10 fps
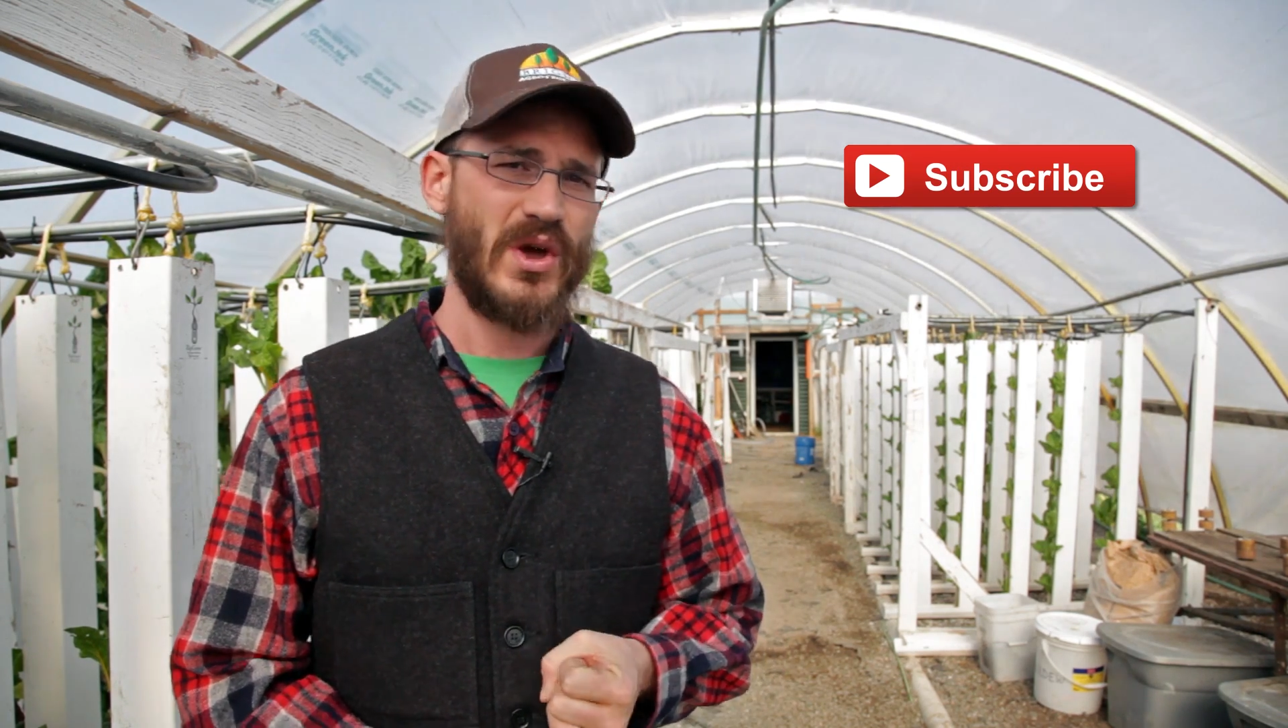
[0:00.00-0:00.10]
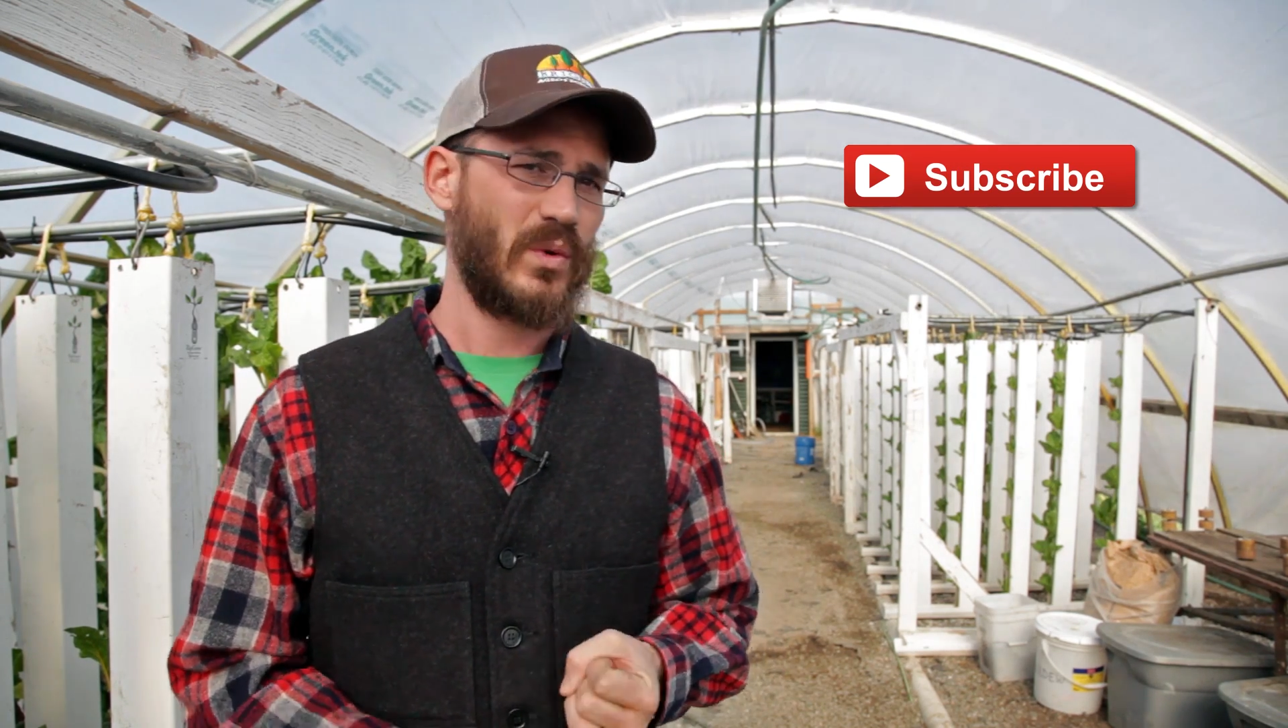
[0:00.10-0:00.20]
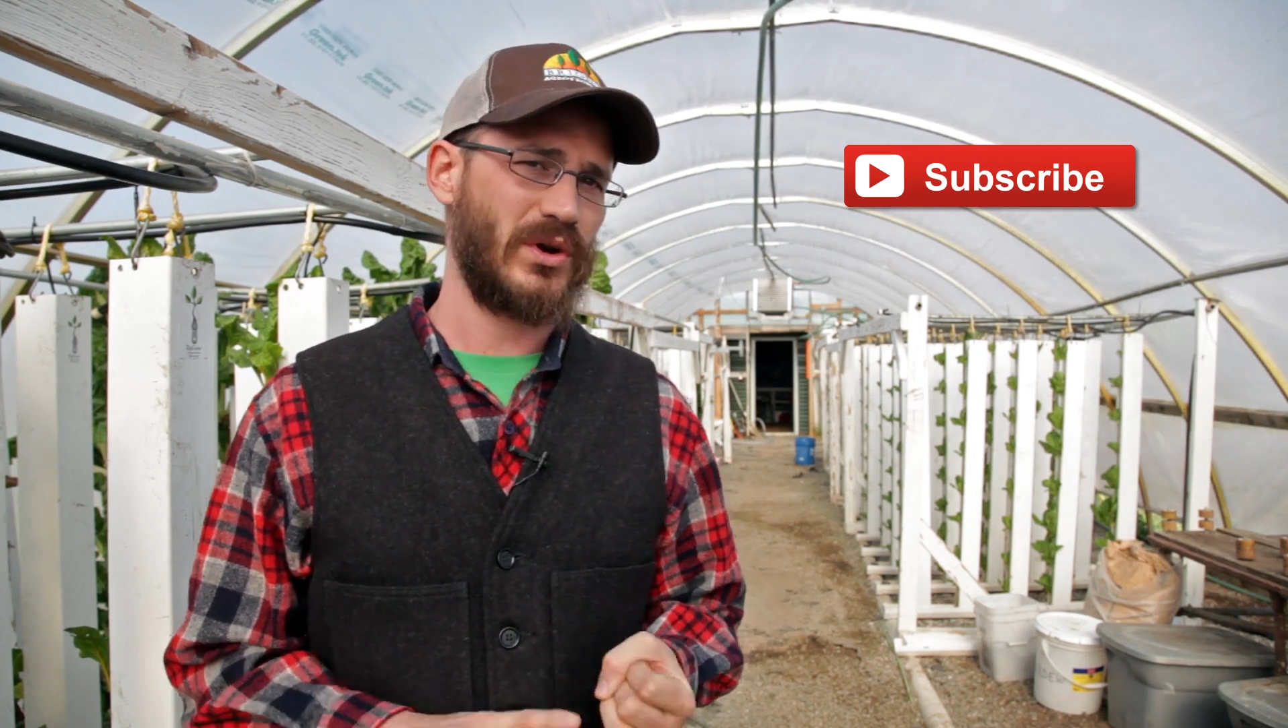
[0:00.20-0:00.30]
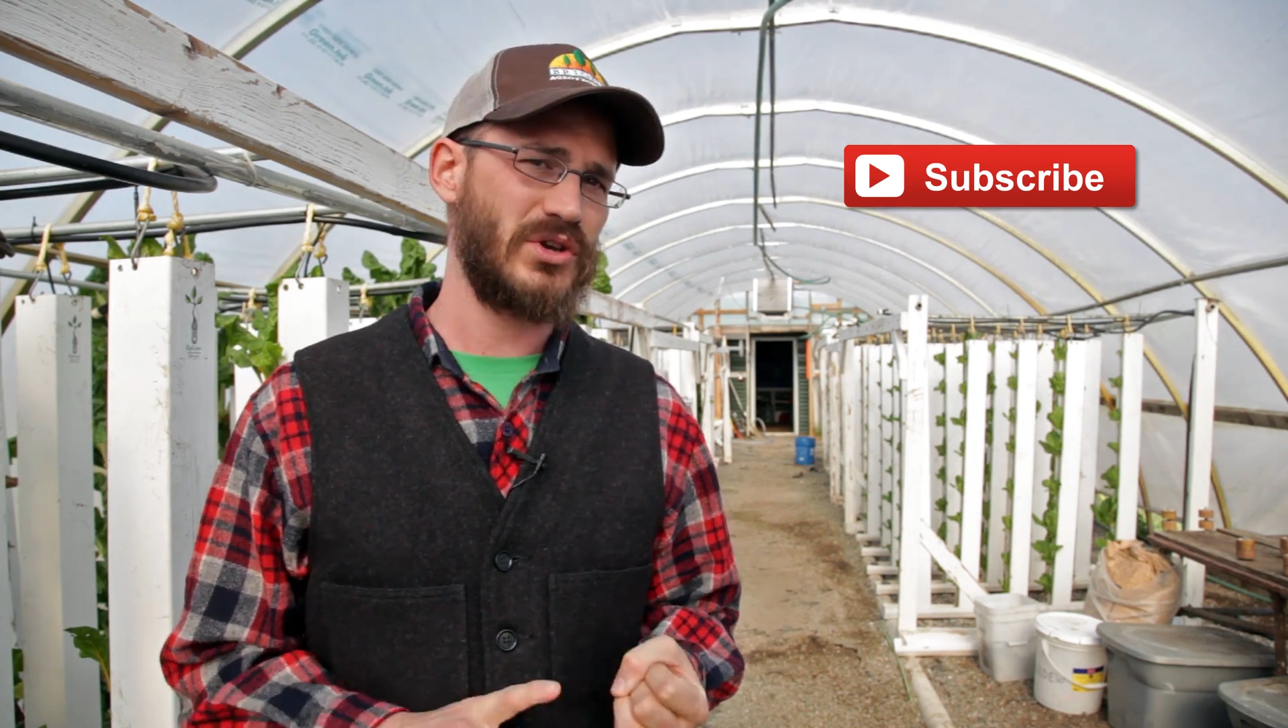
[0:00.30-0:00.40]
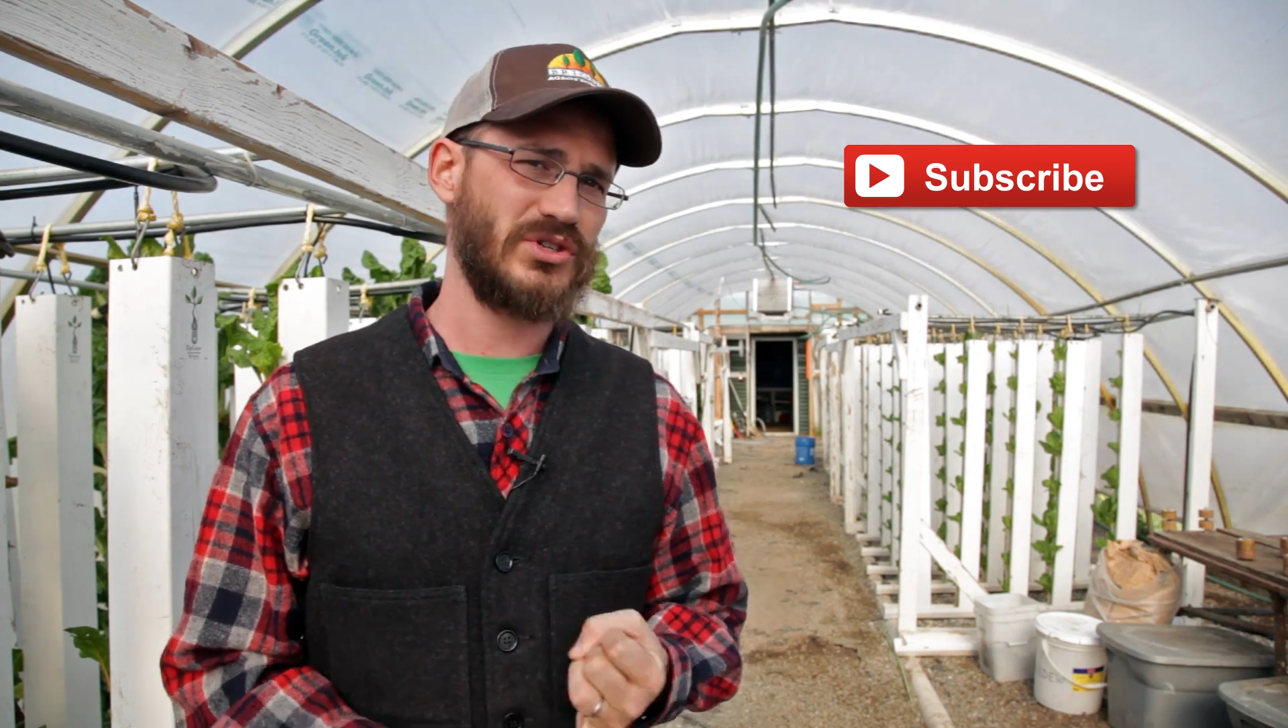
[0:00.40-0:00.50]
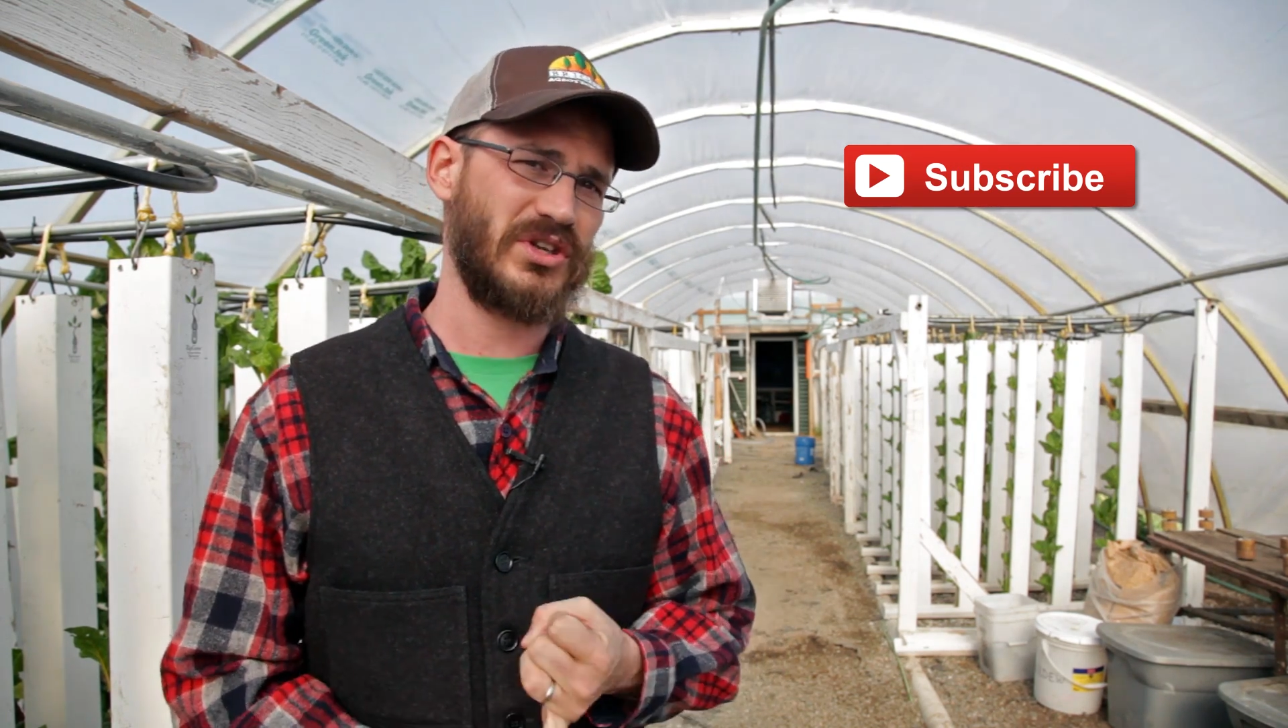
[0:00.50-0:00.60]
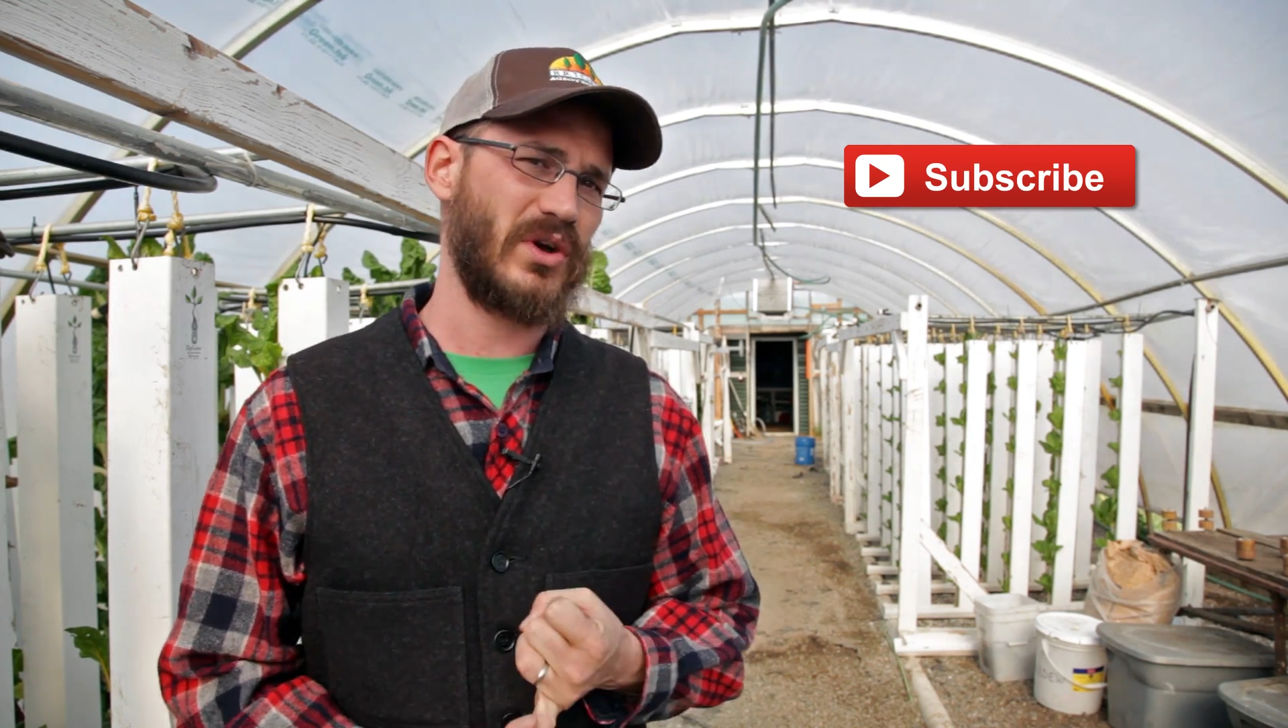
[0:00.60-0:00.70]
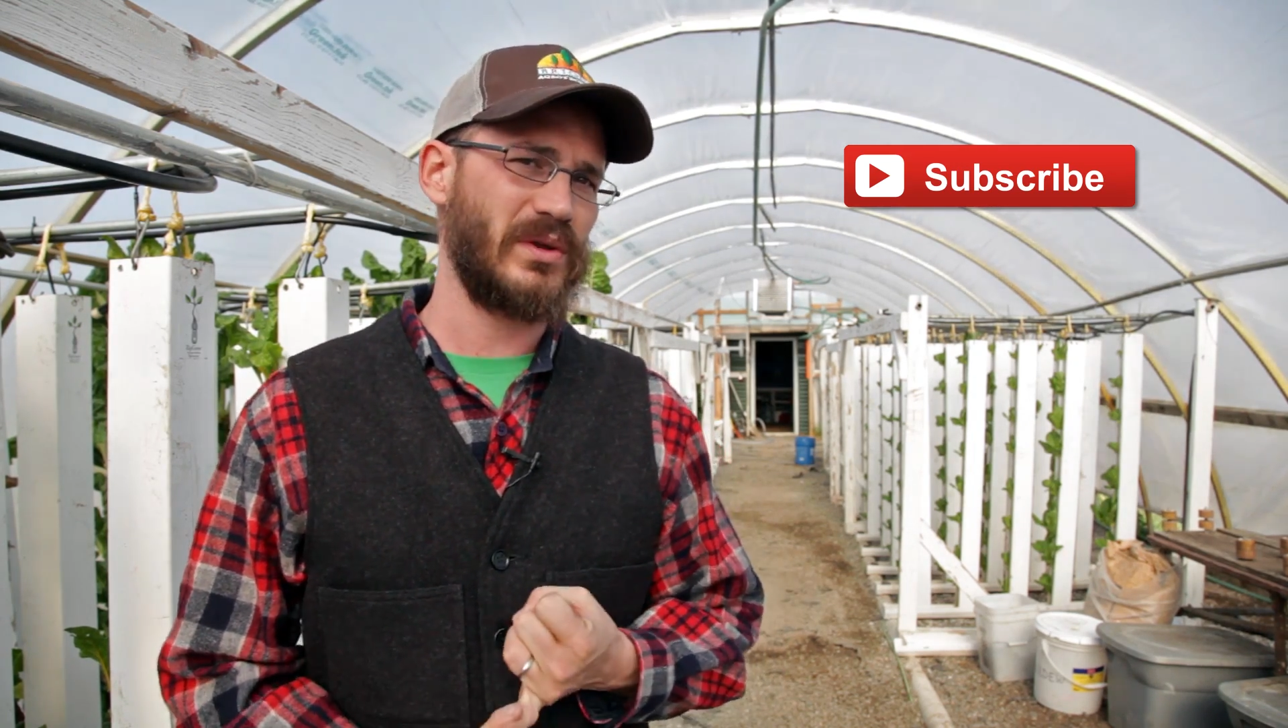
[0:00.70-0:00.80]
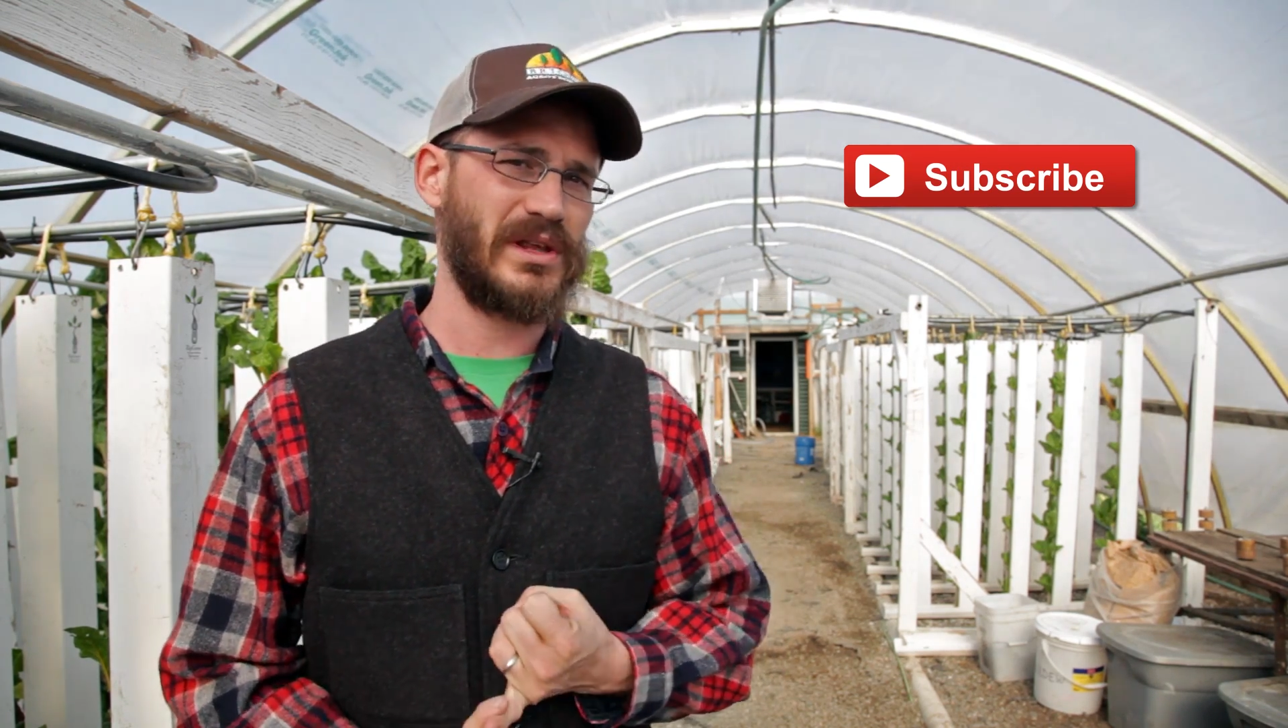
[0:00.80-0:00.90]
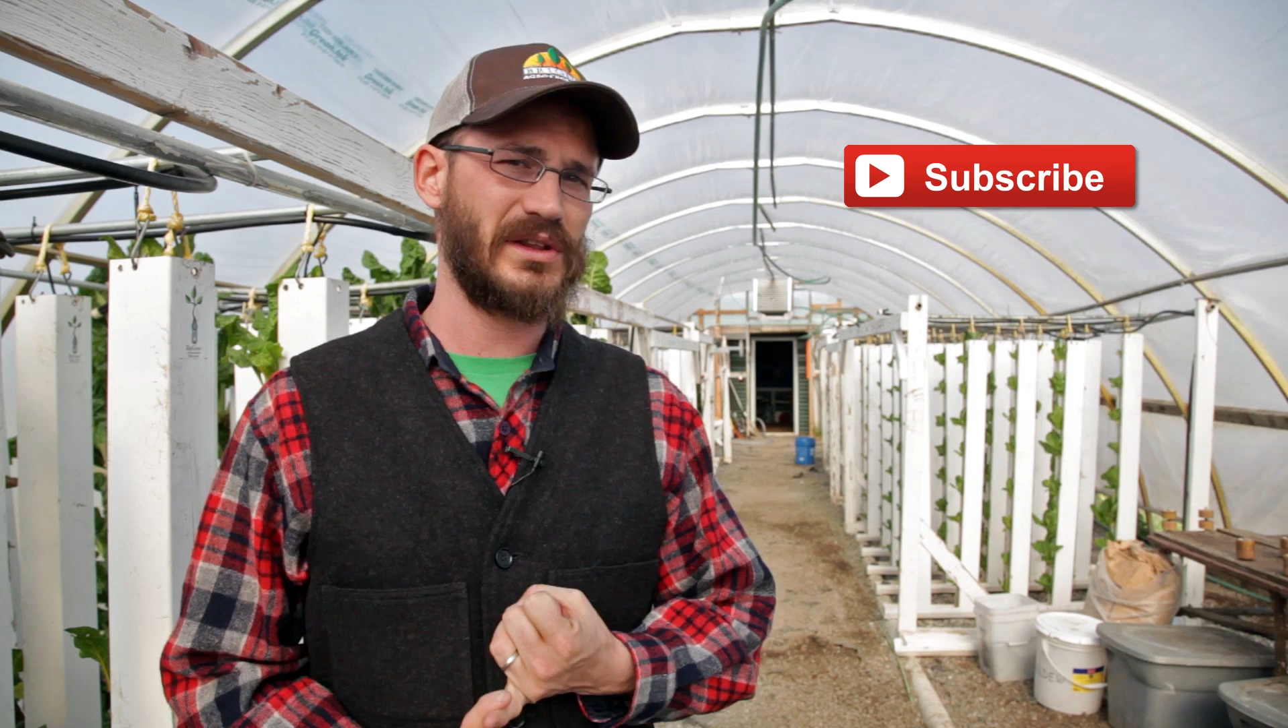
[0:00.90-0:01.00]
We're usually only